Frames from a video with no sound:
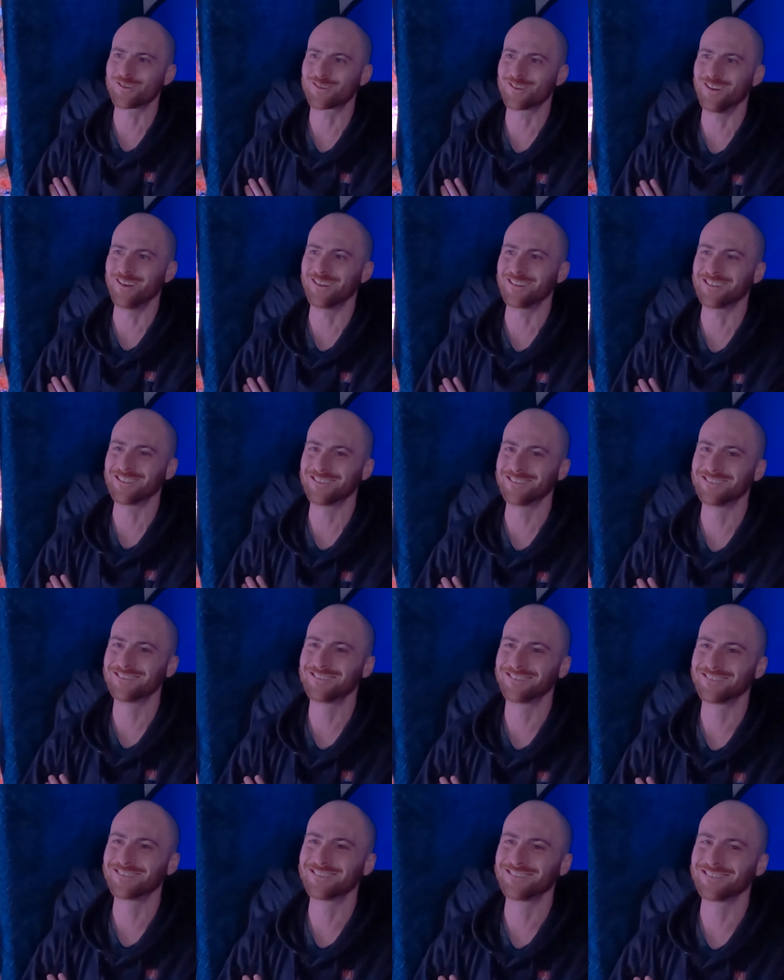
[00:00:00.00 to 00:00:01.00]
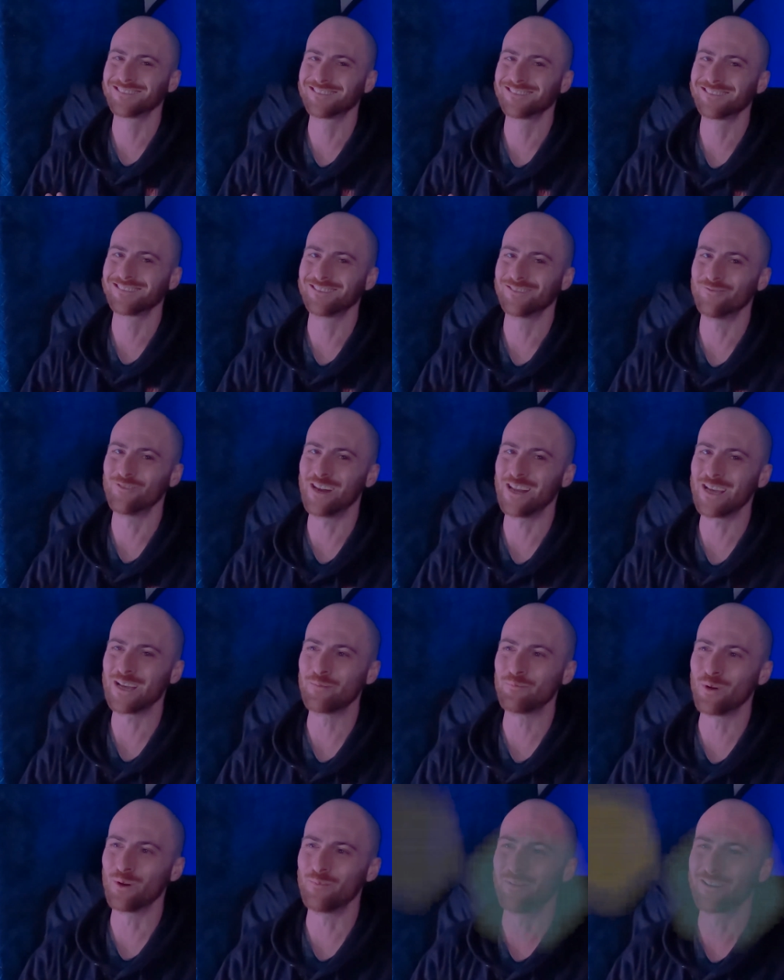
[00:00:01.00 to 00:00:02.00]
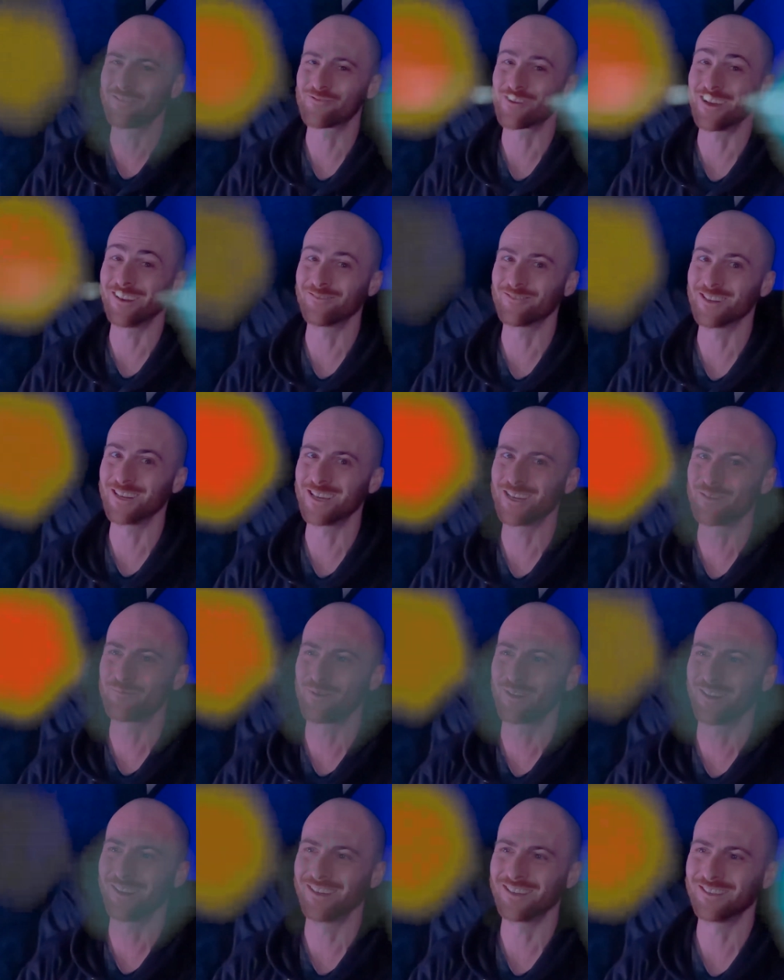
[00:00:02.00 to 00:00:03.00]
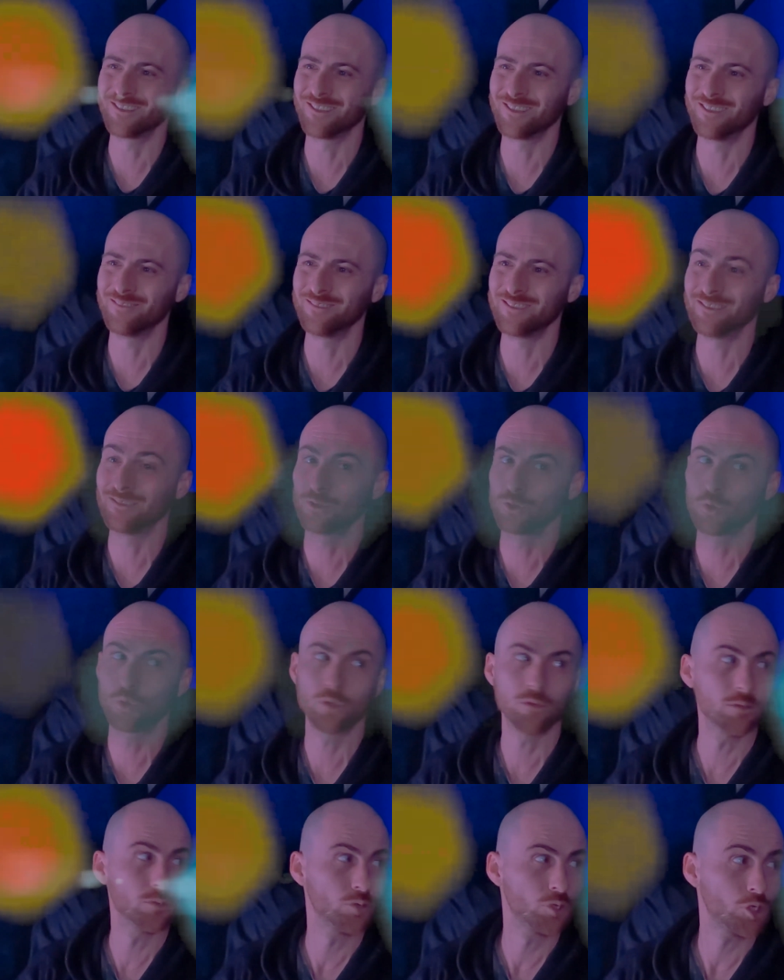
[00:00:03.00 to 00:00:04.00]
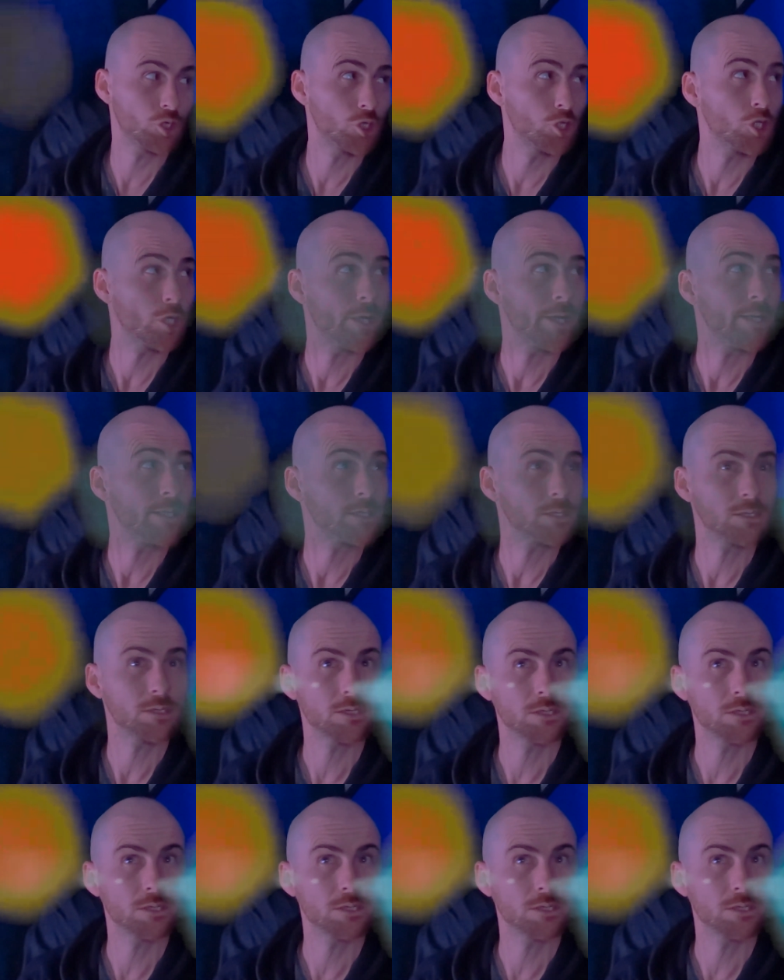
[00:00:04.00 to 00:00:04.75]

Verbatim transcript: It's like relatable, my friend, relatable. Like, you know what I mean? Oh, shit.